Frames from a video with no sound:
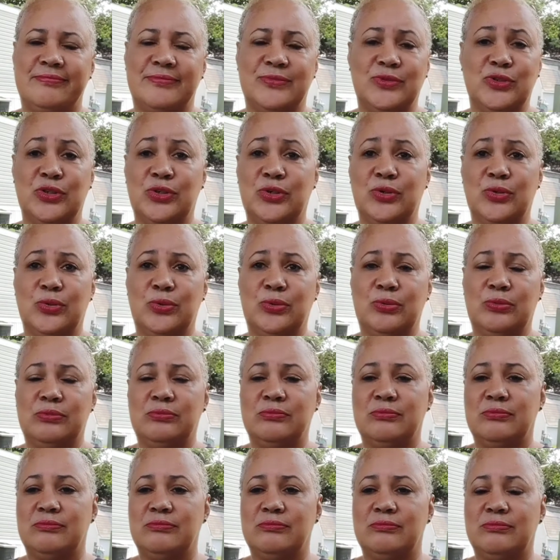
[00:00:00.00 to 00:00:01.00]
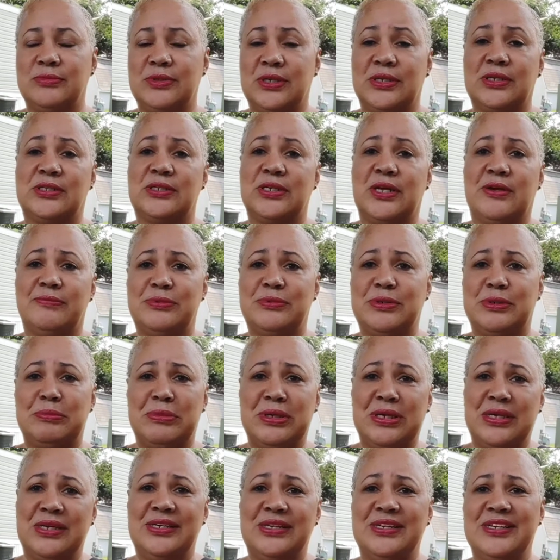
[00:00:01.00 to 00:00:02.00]
new. Up to
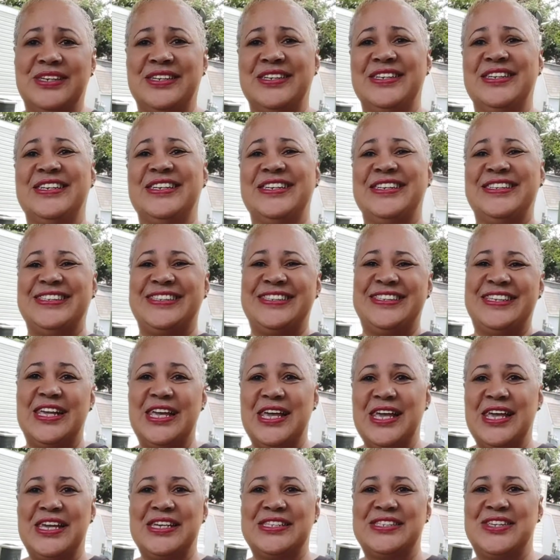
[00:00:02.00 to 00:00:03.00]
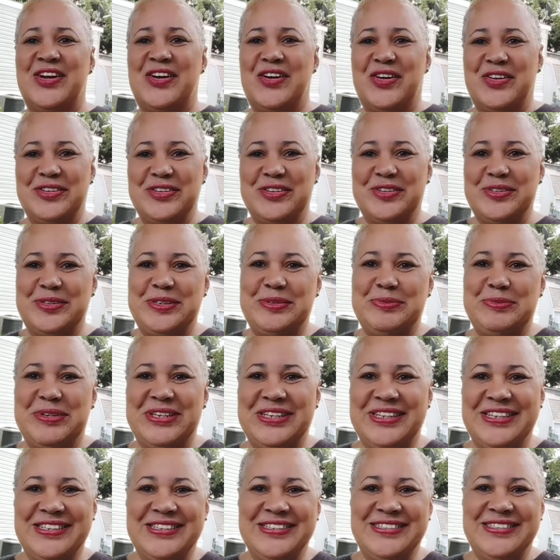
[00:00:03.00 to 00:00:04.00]
me. It's all new to
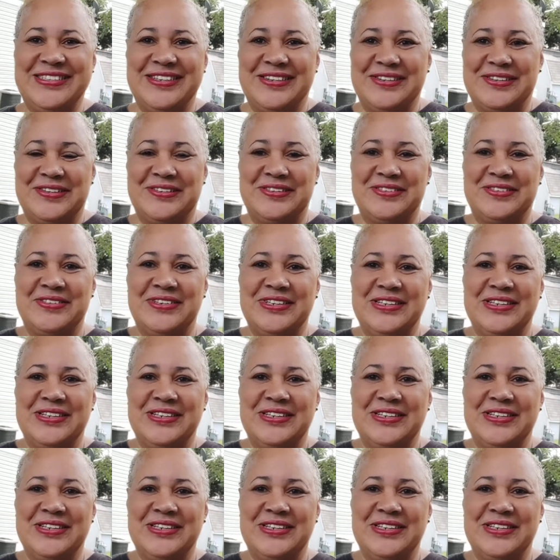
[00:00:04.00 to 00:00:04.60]
me, so